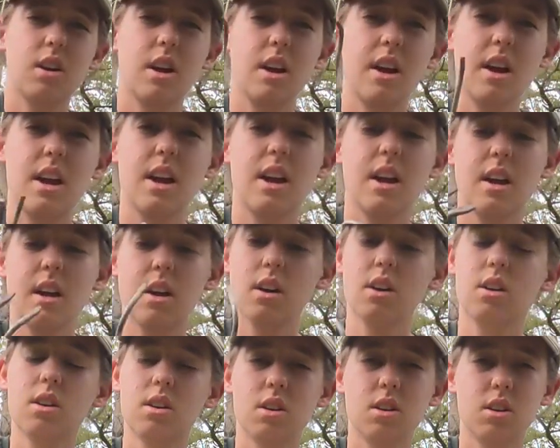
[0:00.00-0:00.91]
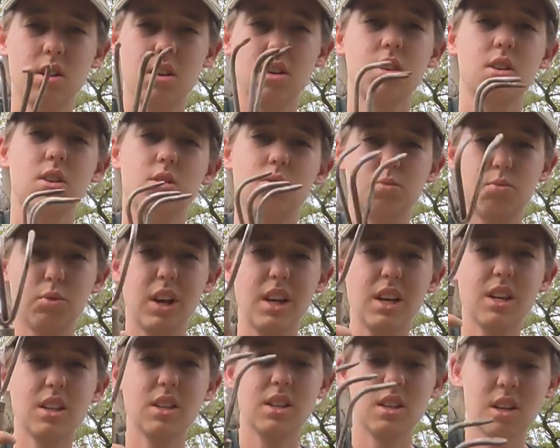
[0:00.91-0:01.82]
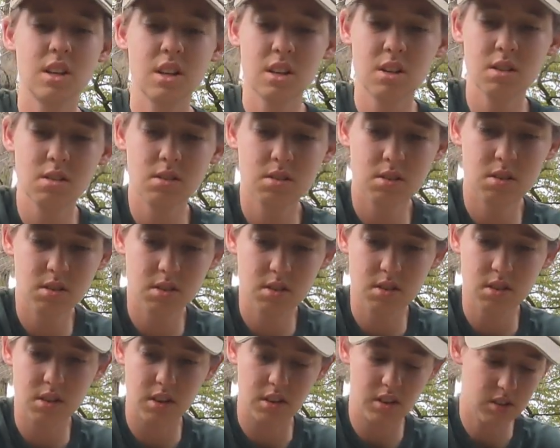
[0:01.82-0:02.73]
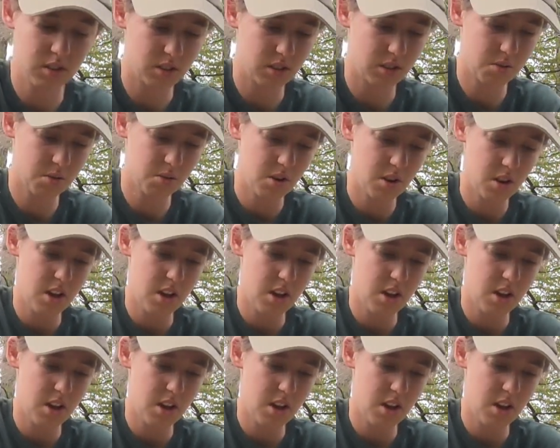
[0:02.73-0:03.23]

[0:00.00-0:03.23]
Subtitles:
a rake thing. I don't know.